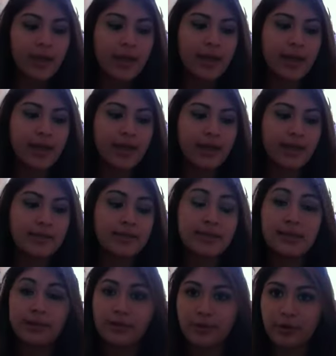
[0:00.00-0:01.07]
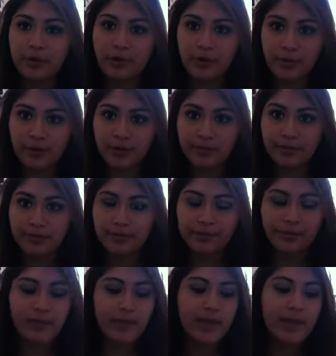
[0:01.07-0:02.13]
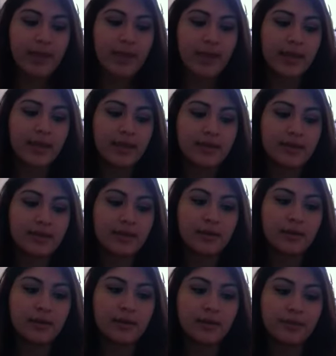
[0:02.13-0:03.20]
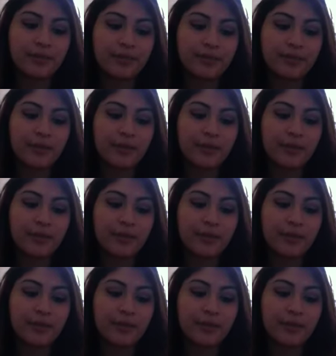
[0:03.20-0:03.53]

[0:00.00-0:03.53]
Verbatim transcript: I sleep with it on and um,